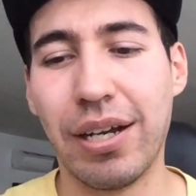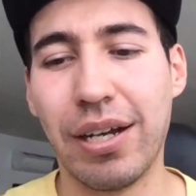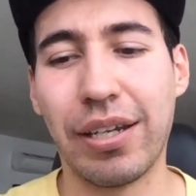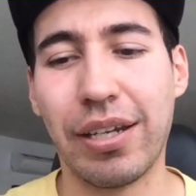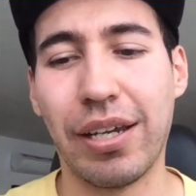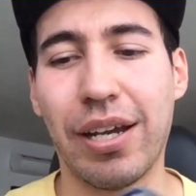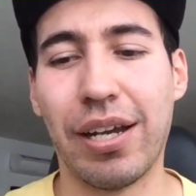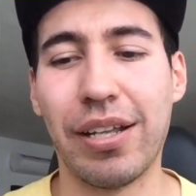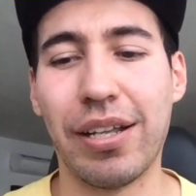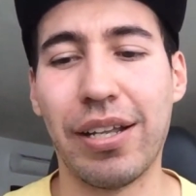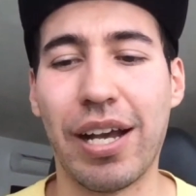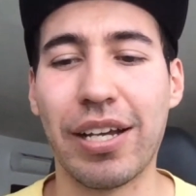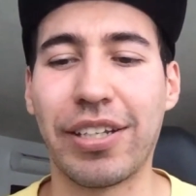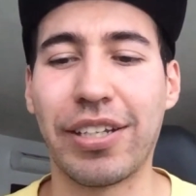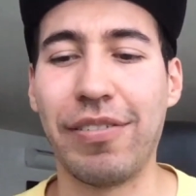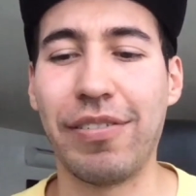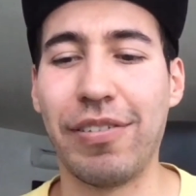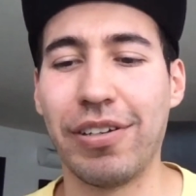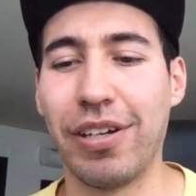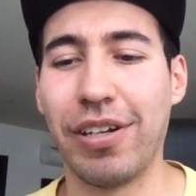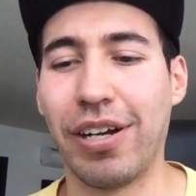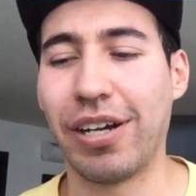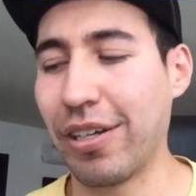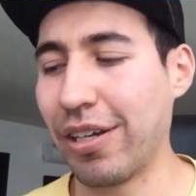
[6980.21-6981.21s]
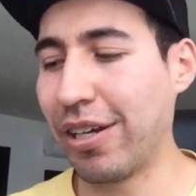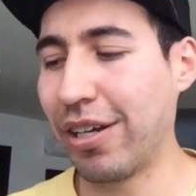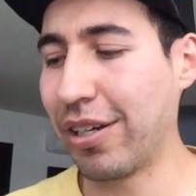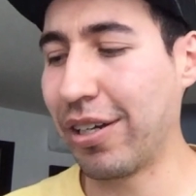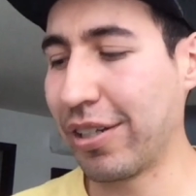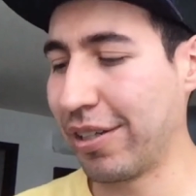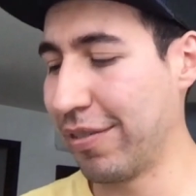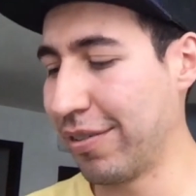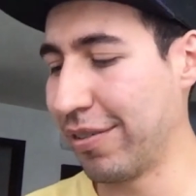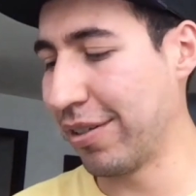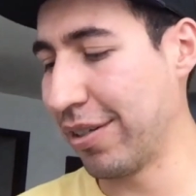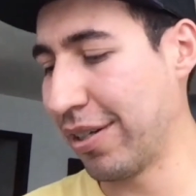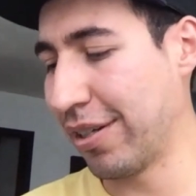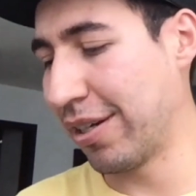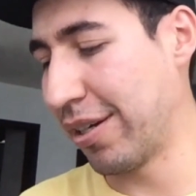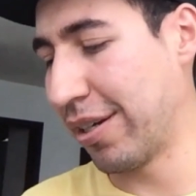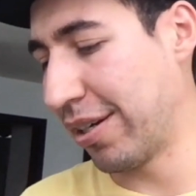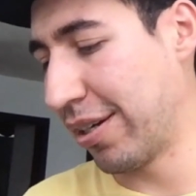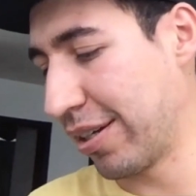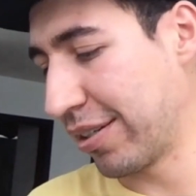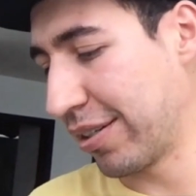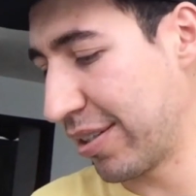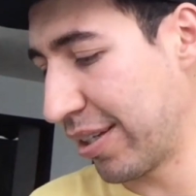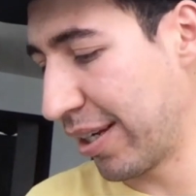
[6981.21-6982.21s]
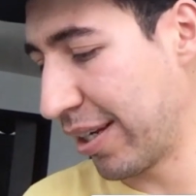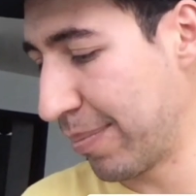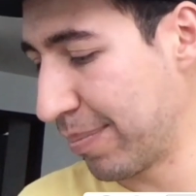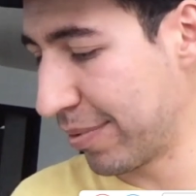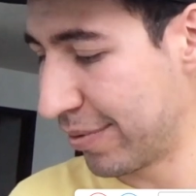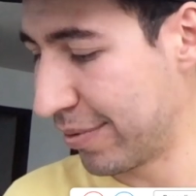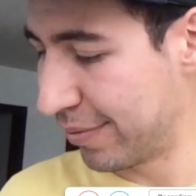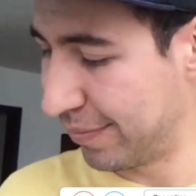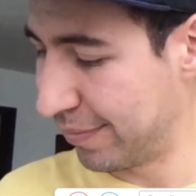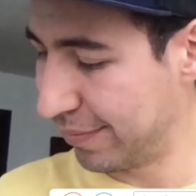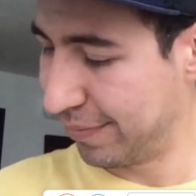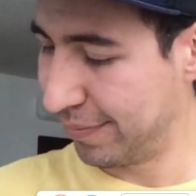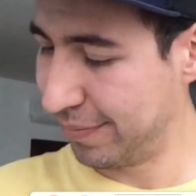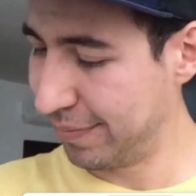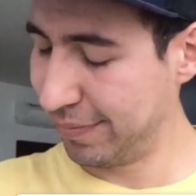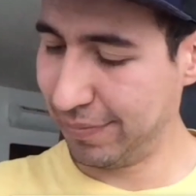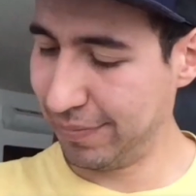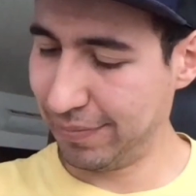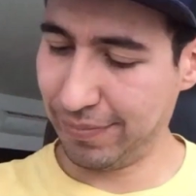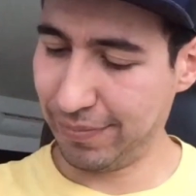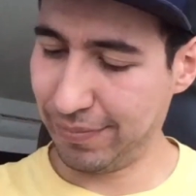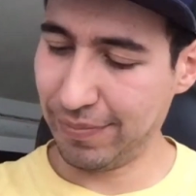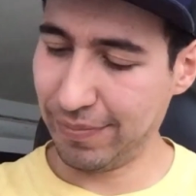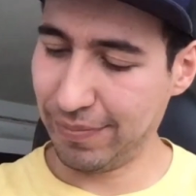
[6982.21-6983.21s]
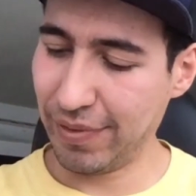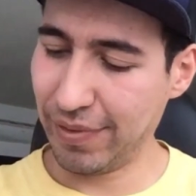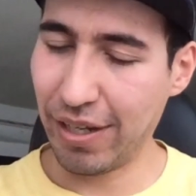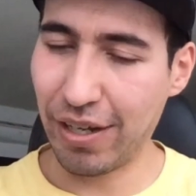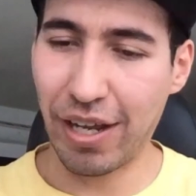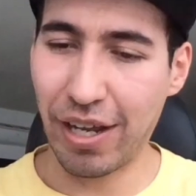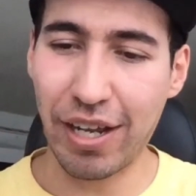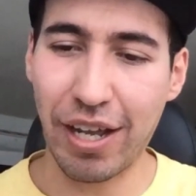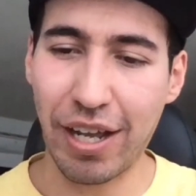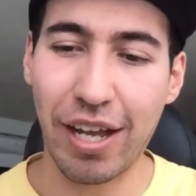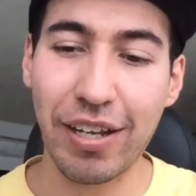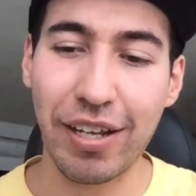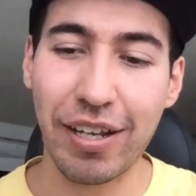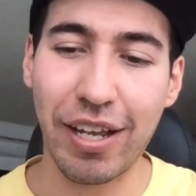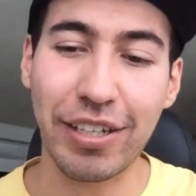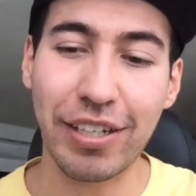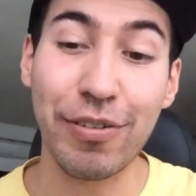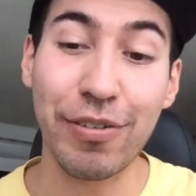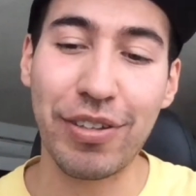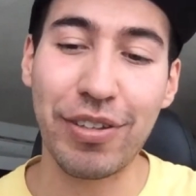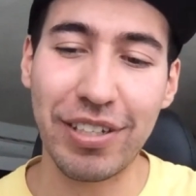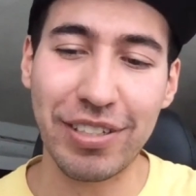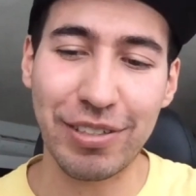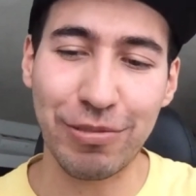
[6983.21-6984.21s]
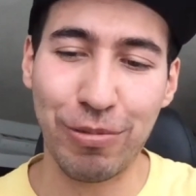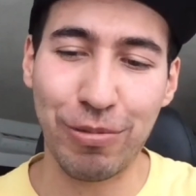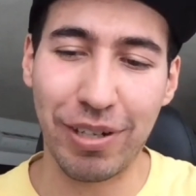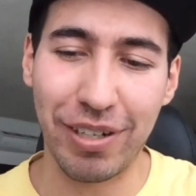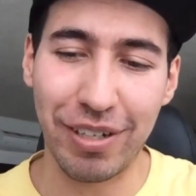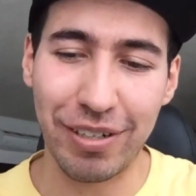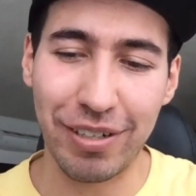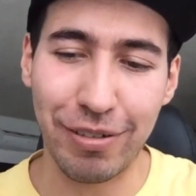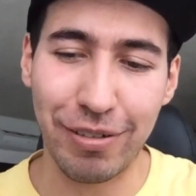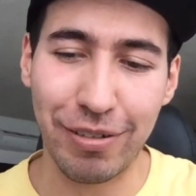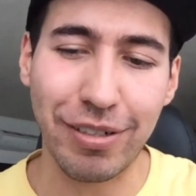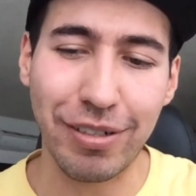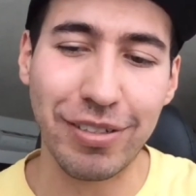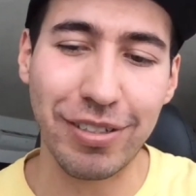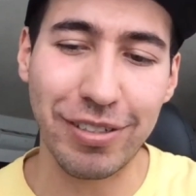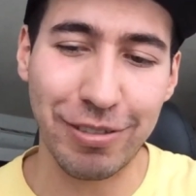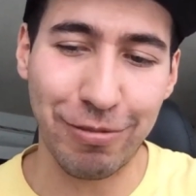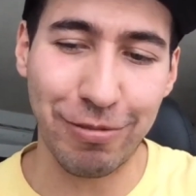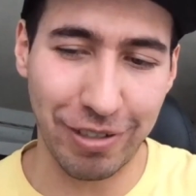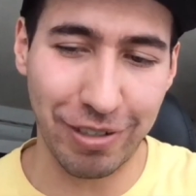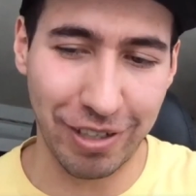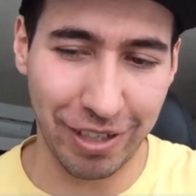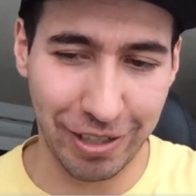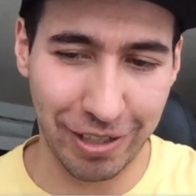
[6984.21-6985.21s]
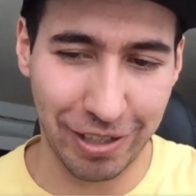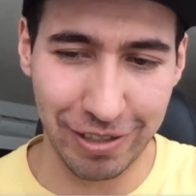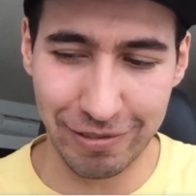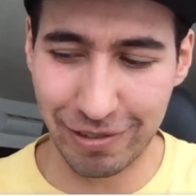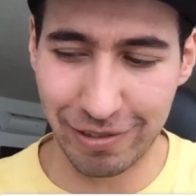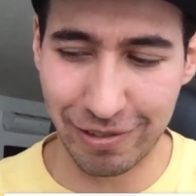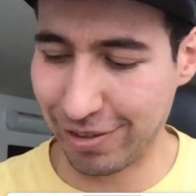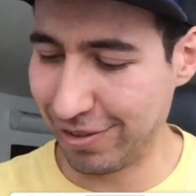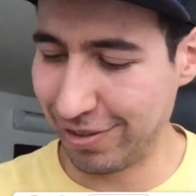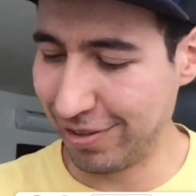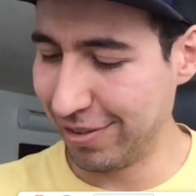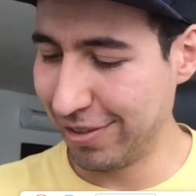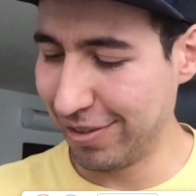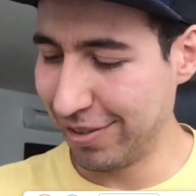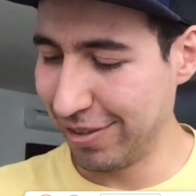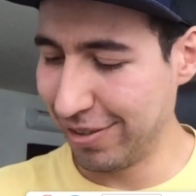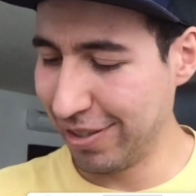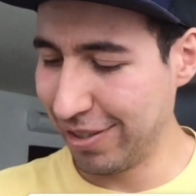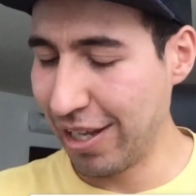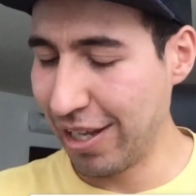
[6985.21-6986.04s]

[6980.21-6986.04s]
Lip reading: Yeah. Okay. I'll give you an example. I'll give you this one. This is really good one.